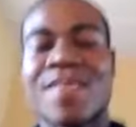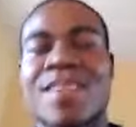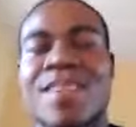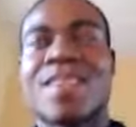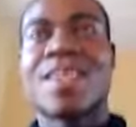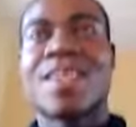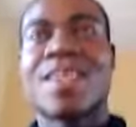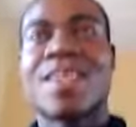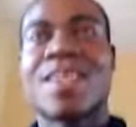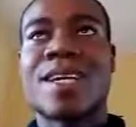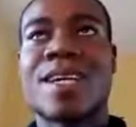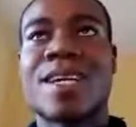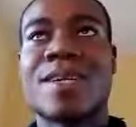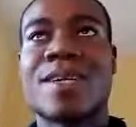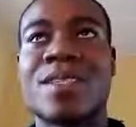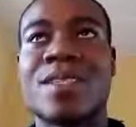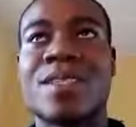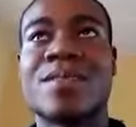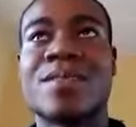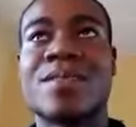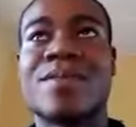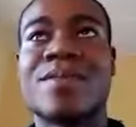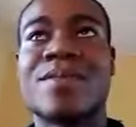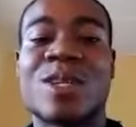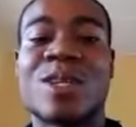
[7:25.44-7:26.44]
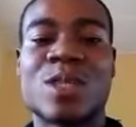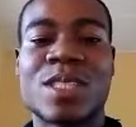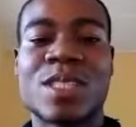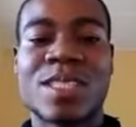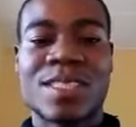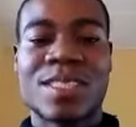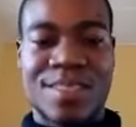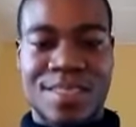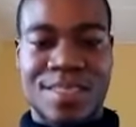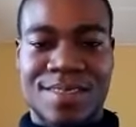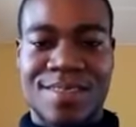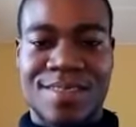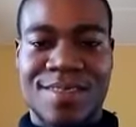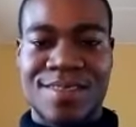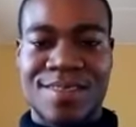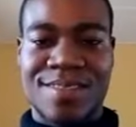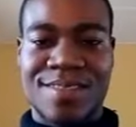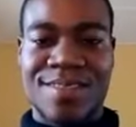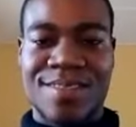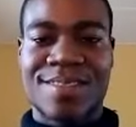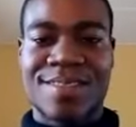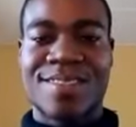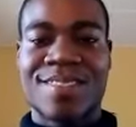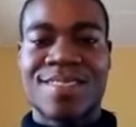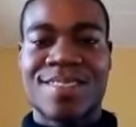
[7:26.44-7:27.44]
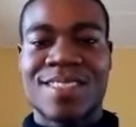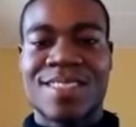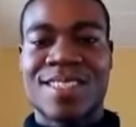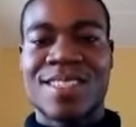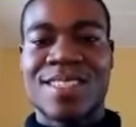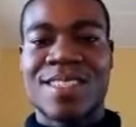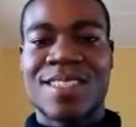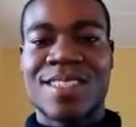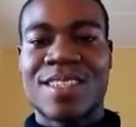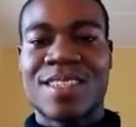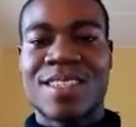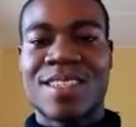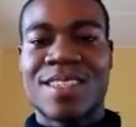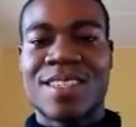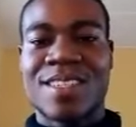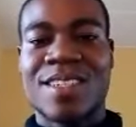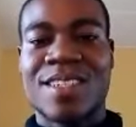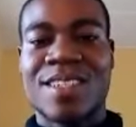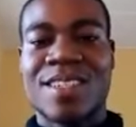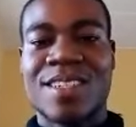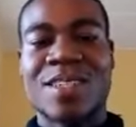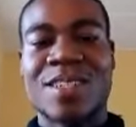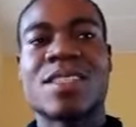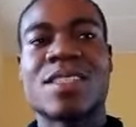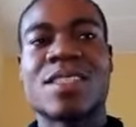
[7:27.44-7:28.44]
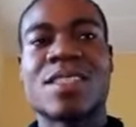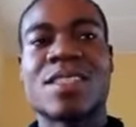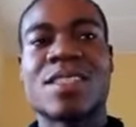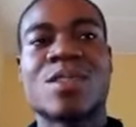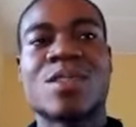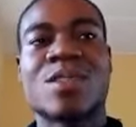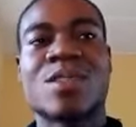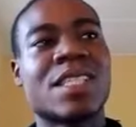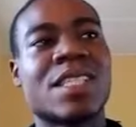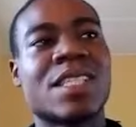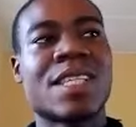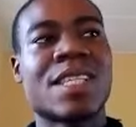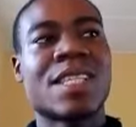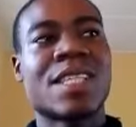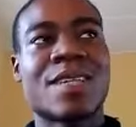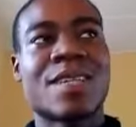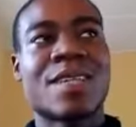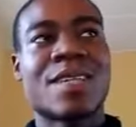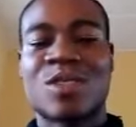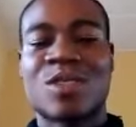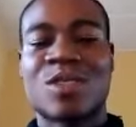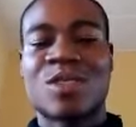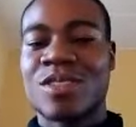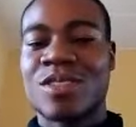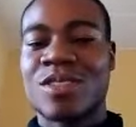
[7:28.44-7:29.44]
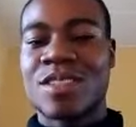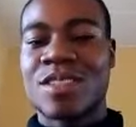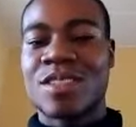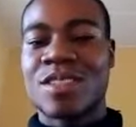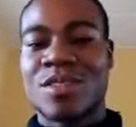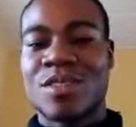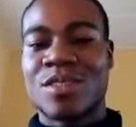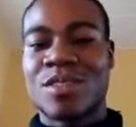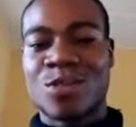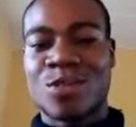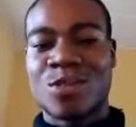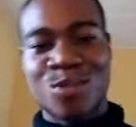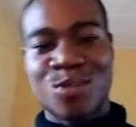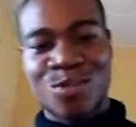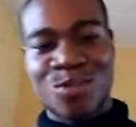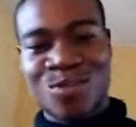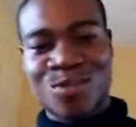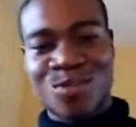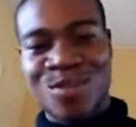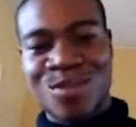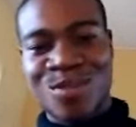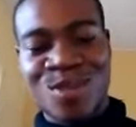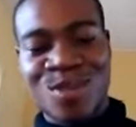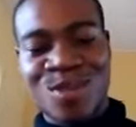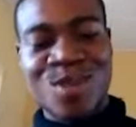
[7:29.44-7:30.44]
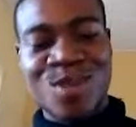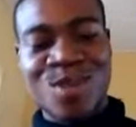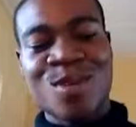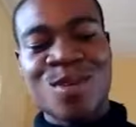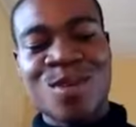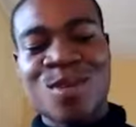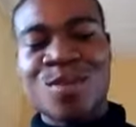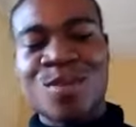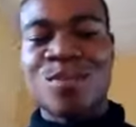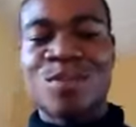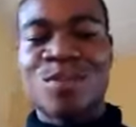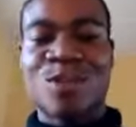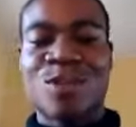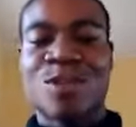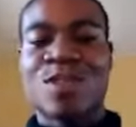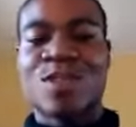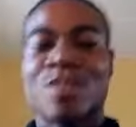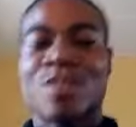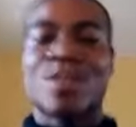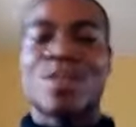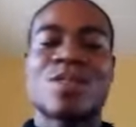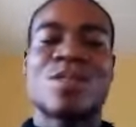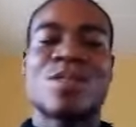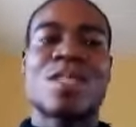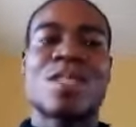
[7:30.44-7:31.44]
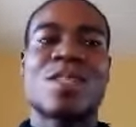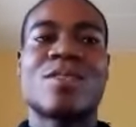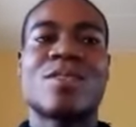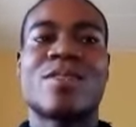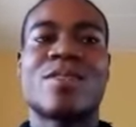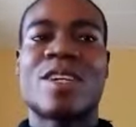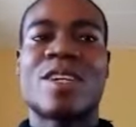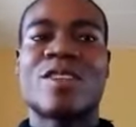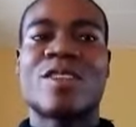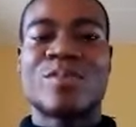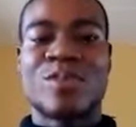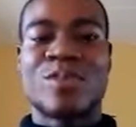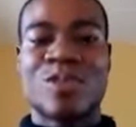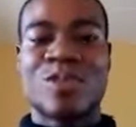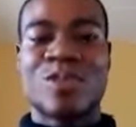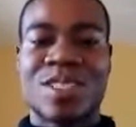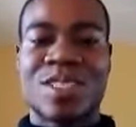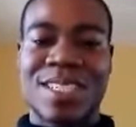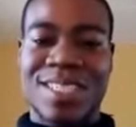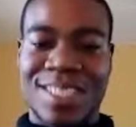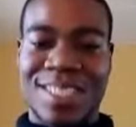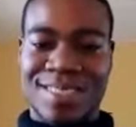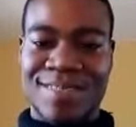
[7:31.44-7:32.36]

I play violin. Actually, studying chemistry in school, but also love our music.